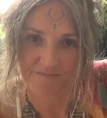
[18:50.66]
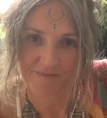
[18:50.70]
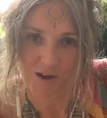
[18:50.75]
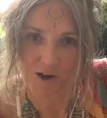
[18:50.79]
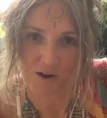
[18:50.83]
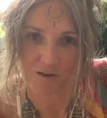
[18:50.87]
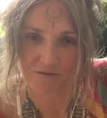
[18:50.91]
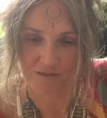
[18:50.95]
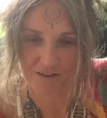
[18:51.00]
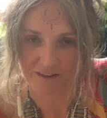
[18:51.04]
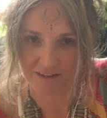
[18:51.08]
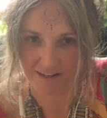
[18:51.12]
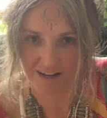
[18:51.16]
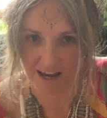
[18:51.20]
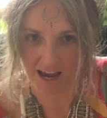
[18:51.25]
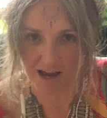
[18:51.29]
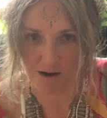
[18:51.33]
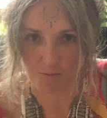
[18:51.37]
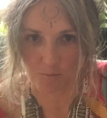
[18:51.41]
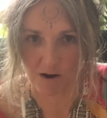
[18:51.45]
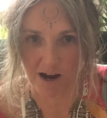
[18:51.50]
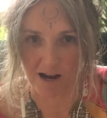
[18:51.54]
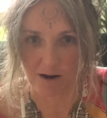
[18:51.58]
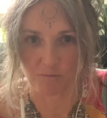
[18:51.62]
on this
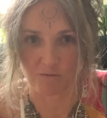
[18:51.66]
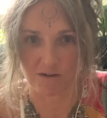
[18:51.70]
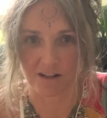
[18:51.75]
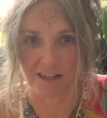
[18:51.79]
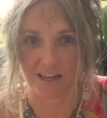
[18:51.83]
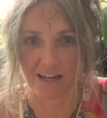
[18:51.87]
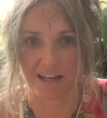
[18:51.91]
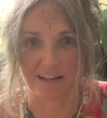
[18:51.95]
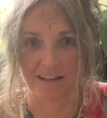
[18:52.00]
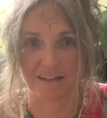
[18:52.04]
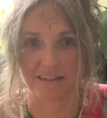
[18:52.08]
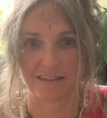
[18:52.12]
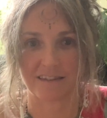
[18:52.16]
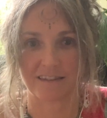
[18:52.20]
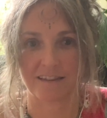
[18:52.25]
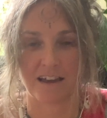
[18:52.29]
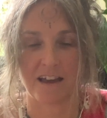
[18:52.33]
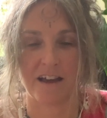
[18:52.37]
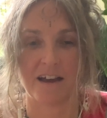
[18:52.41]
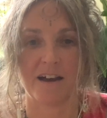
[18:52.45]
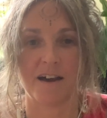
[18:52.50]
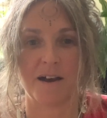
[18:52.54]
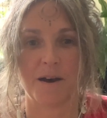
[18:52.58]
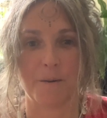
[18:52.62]
Gateway release.
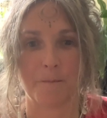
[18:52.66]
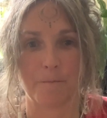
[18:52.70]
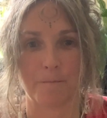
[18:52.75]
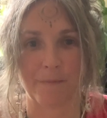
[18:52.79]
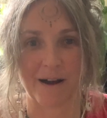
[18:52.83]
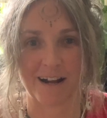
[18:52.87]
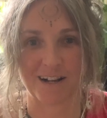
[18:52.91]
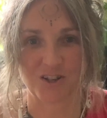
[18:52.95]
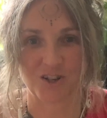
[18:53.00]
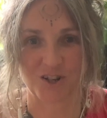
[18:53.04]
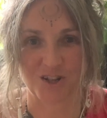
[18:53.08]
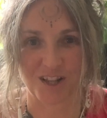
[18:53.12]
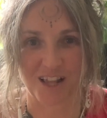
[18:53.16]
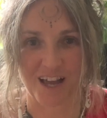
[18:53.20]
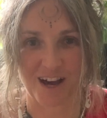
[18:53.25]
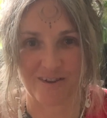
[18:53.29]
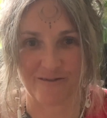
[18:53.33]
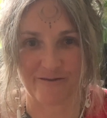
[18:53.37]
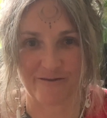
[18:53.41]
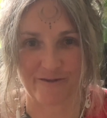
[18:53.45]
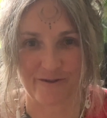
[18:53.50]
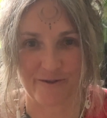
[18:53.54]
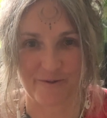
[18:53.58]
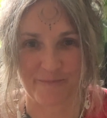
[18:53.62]
Much love.